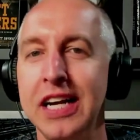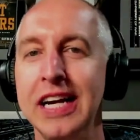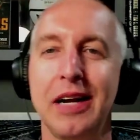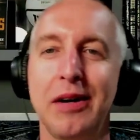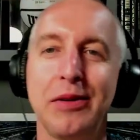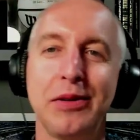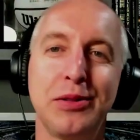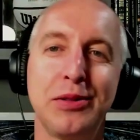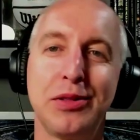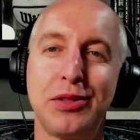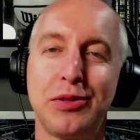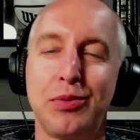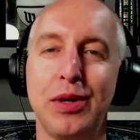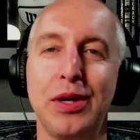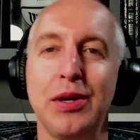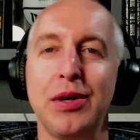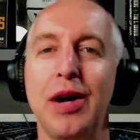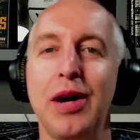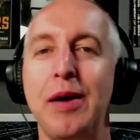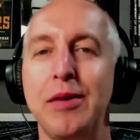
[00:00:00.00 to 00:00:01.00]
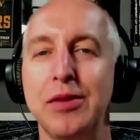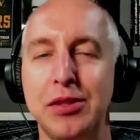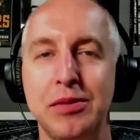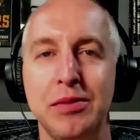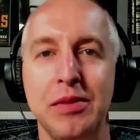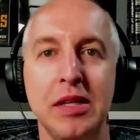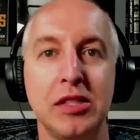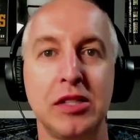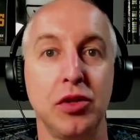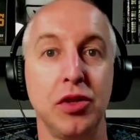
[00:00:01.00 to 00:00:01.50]
And
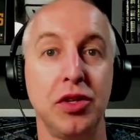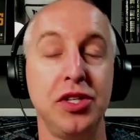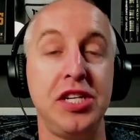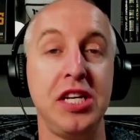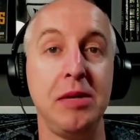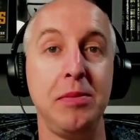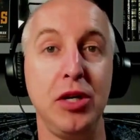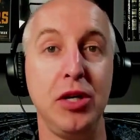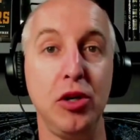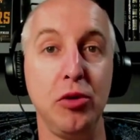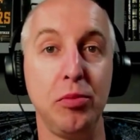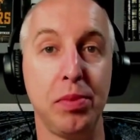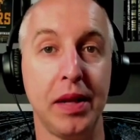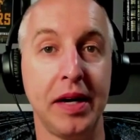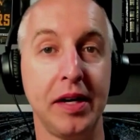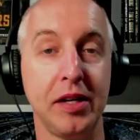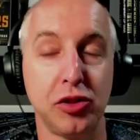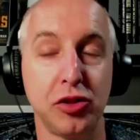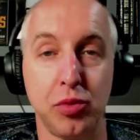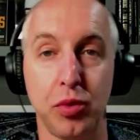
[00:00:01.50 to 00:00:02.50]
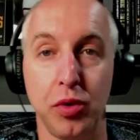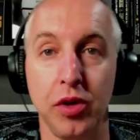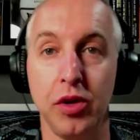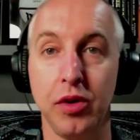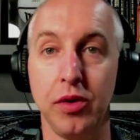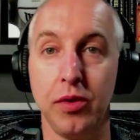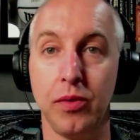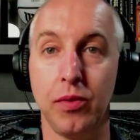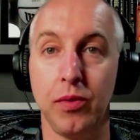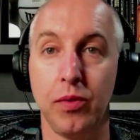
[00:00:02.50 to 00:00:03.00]
so the DBU players
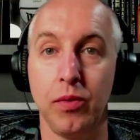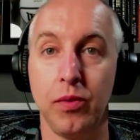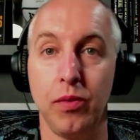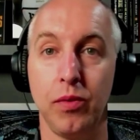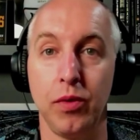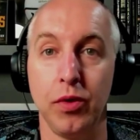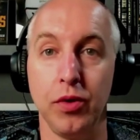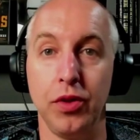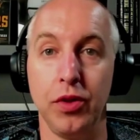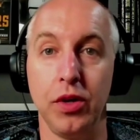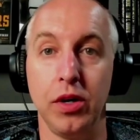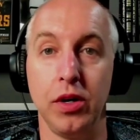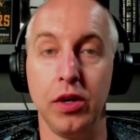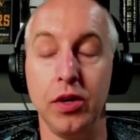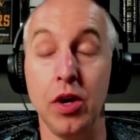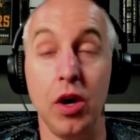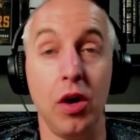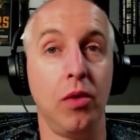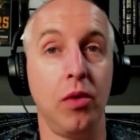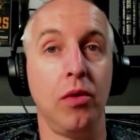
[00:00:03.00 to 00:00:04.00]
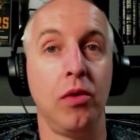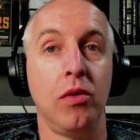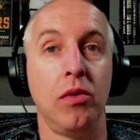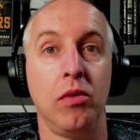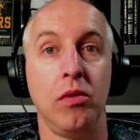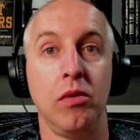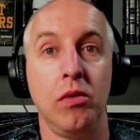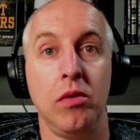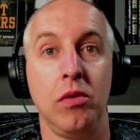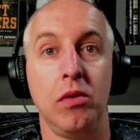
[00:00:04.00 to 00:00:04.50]
were the no
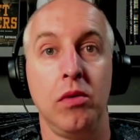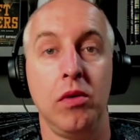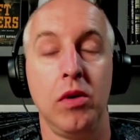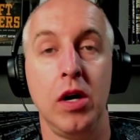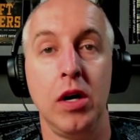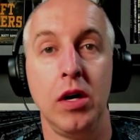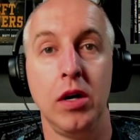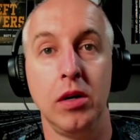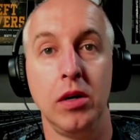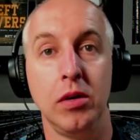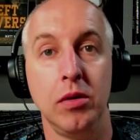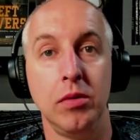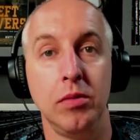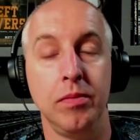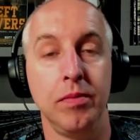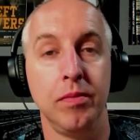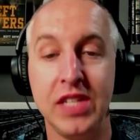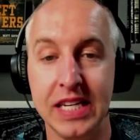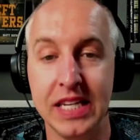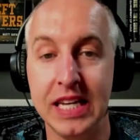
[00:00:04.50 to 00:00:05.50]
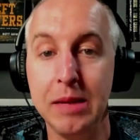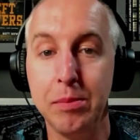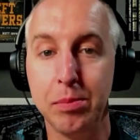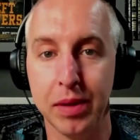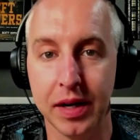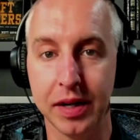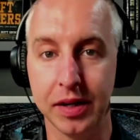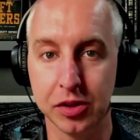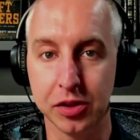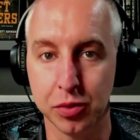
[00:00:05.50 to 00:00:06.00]
UTD
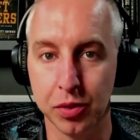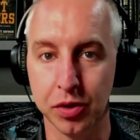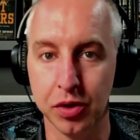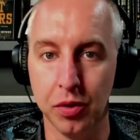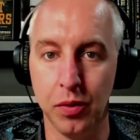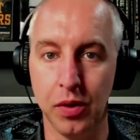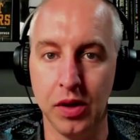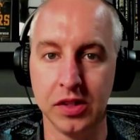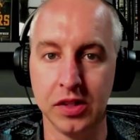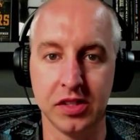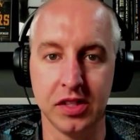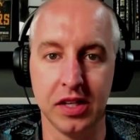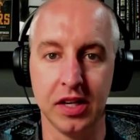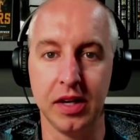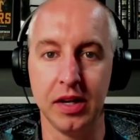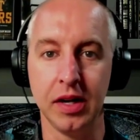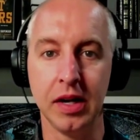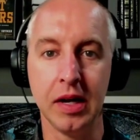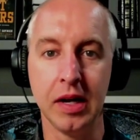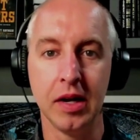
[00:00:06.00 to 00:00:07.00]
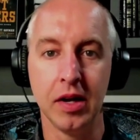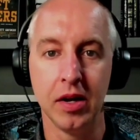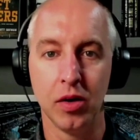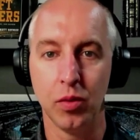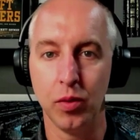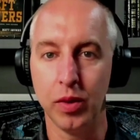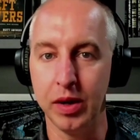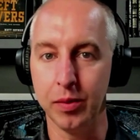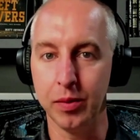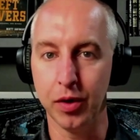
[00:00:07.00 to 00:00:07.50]
players were the ones that
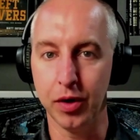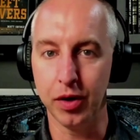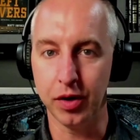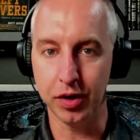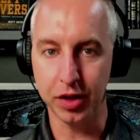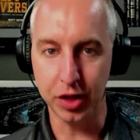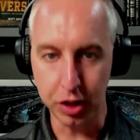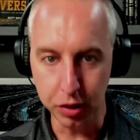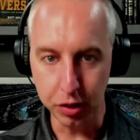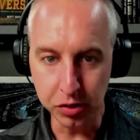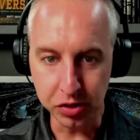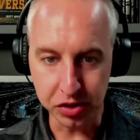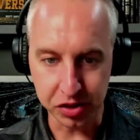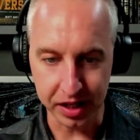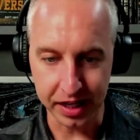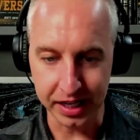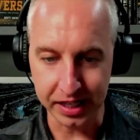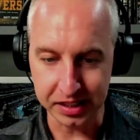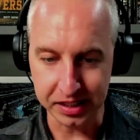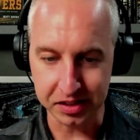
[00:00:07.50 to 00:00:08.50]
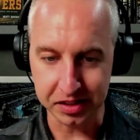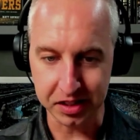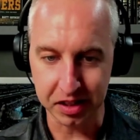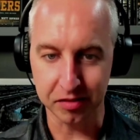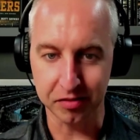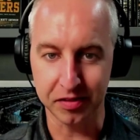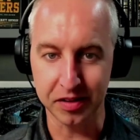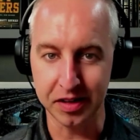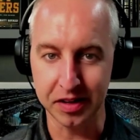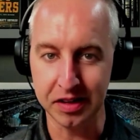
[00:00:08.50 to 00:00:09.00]
we were using and
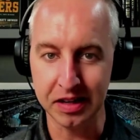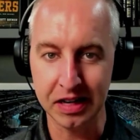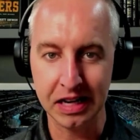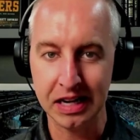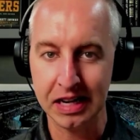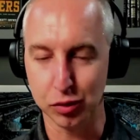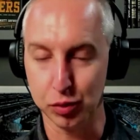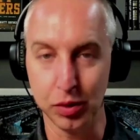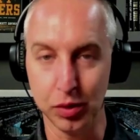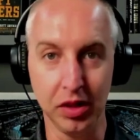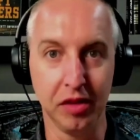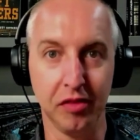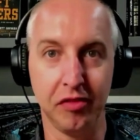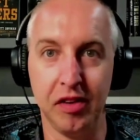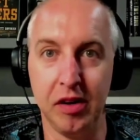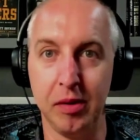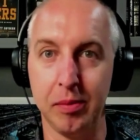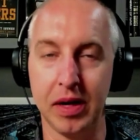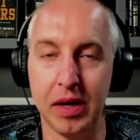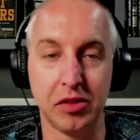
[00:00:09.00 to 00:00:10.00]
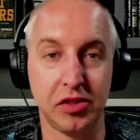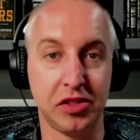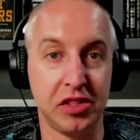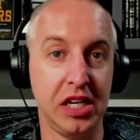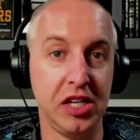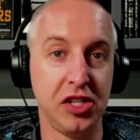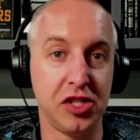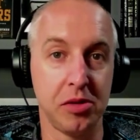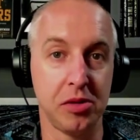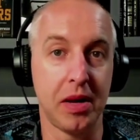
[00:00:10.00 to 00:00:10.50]
stuff. And it was really fun, but I was
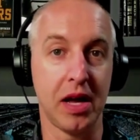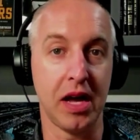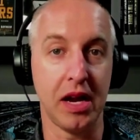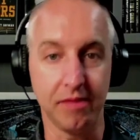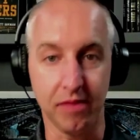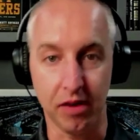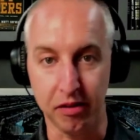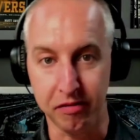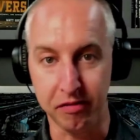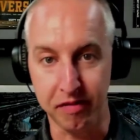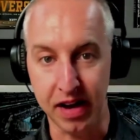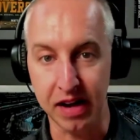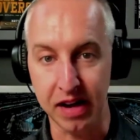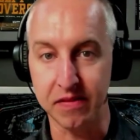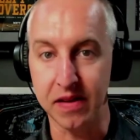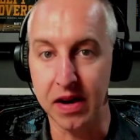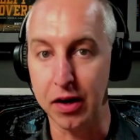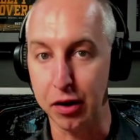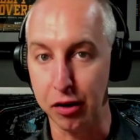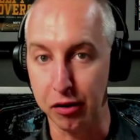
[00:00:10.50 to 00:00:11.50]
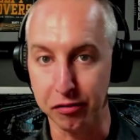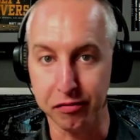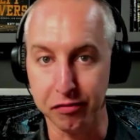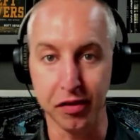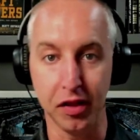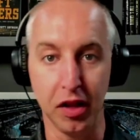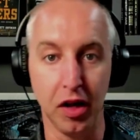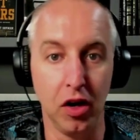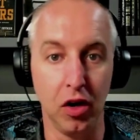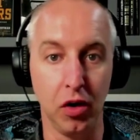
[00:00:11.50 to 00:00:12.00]
teaching them kind of our 5-out, our
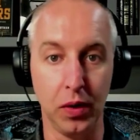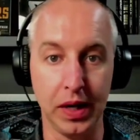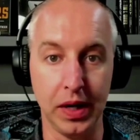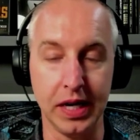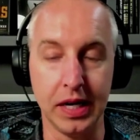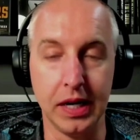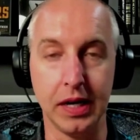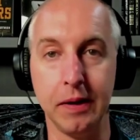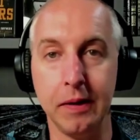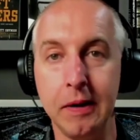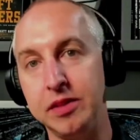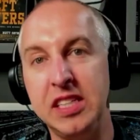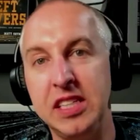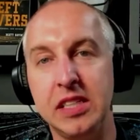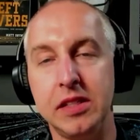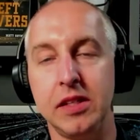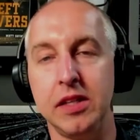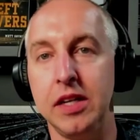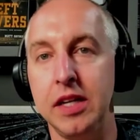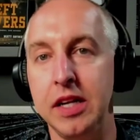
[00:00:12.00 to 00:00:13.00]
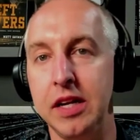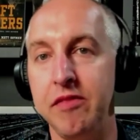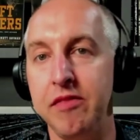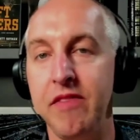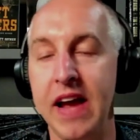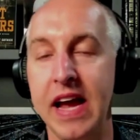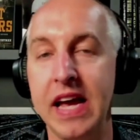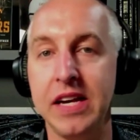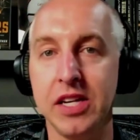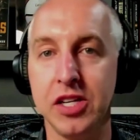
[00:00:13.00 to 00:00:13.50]
flow, and an
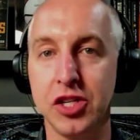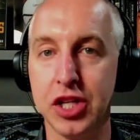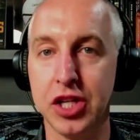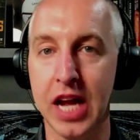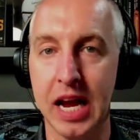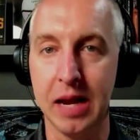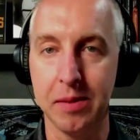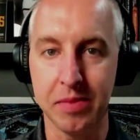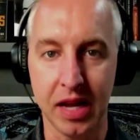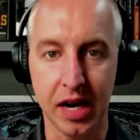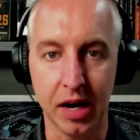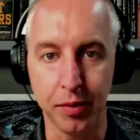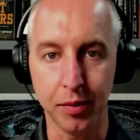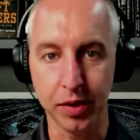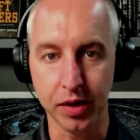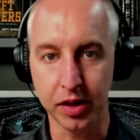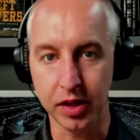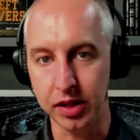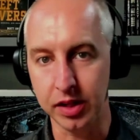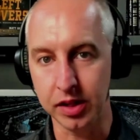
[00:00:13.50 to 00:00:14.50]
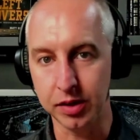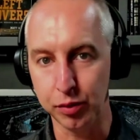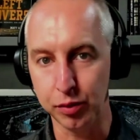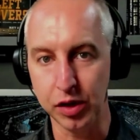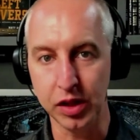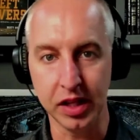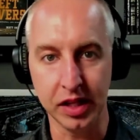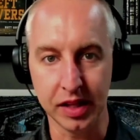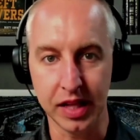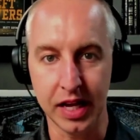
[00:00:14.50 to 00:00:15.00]
advantage game that I really,
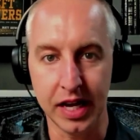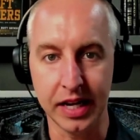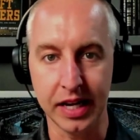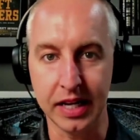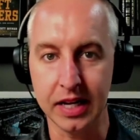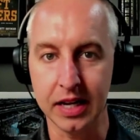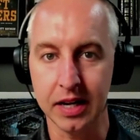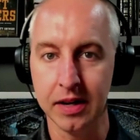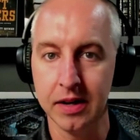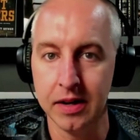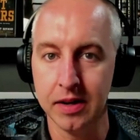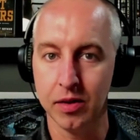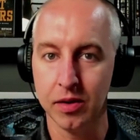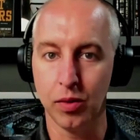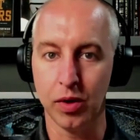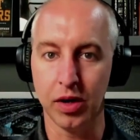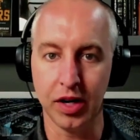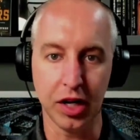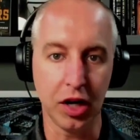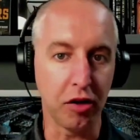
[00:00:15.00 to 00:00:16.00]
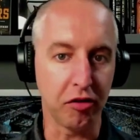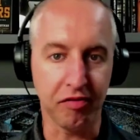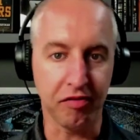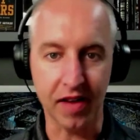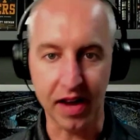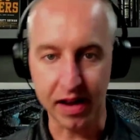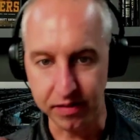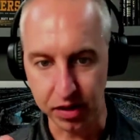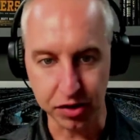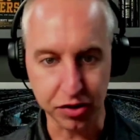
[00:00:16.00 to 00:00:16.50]
really like, where you go
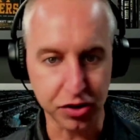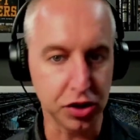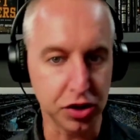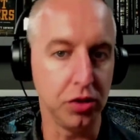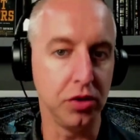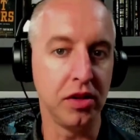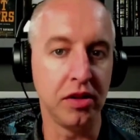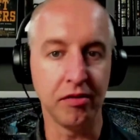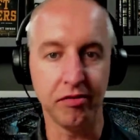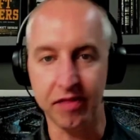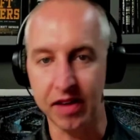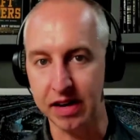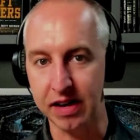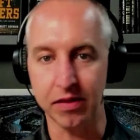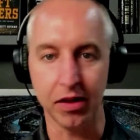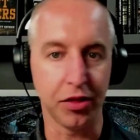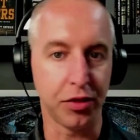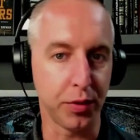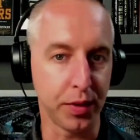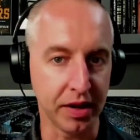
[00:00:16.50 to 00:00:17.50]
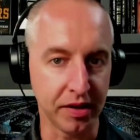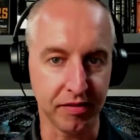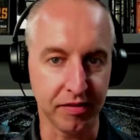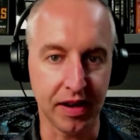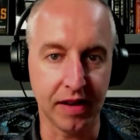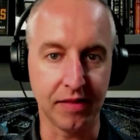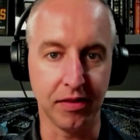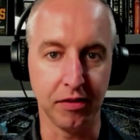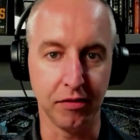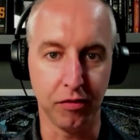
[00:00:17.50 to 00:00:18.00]
5-on-2, then 5-on-3 and
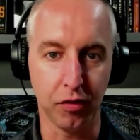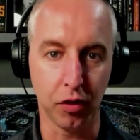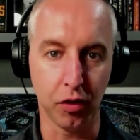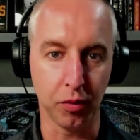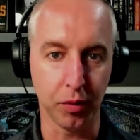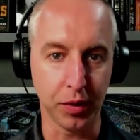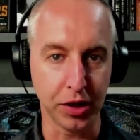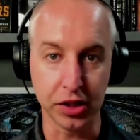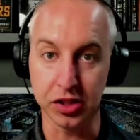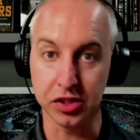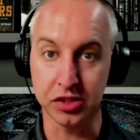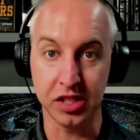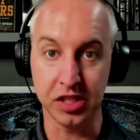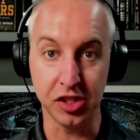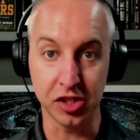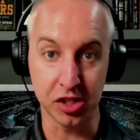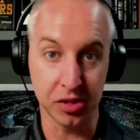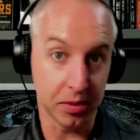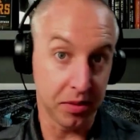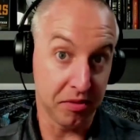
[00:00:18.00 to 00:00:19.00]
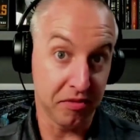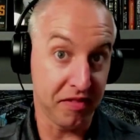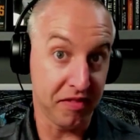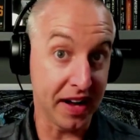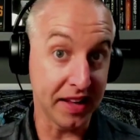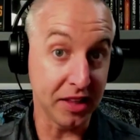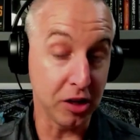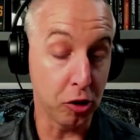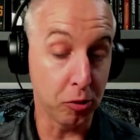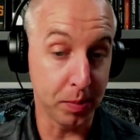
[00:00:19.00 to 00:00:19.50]
5-on-4, where you're just teaching them to
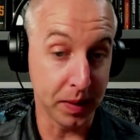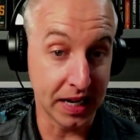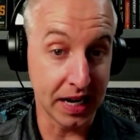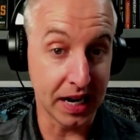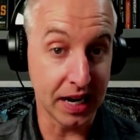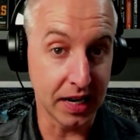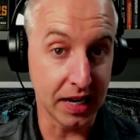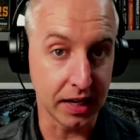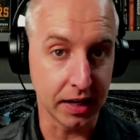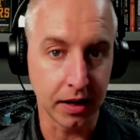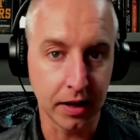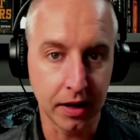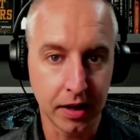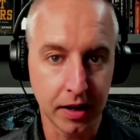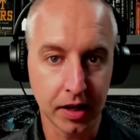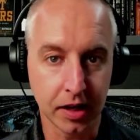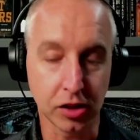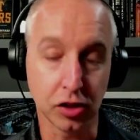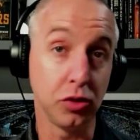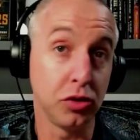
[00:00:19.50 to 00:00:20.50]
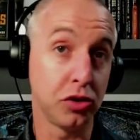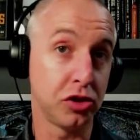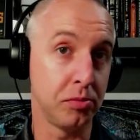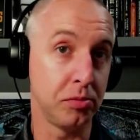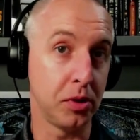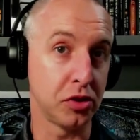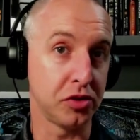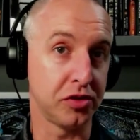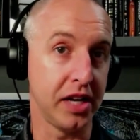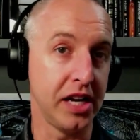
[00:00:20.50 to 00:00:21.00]
find the open guy. Because who's
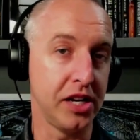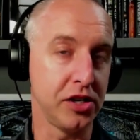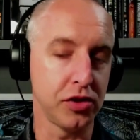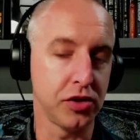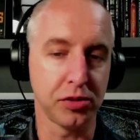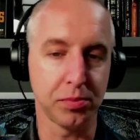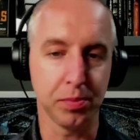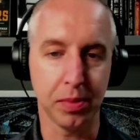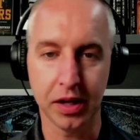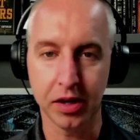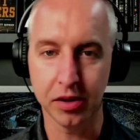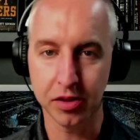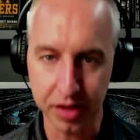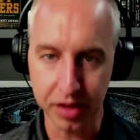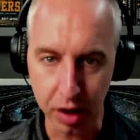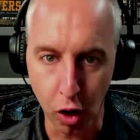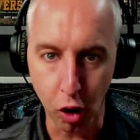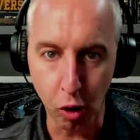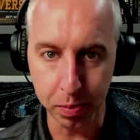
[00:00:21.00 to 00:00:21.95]
the most dangerous player? The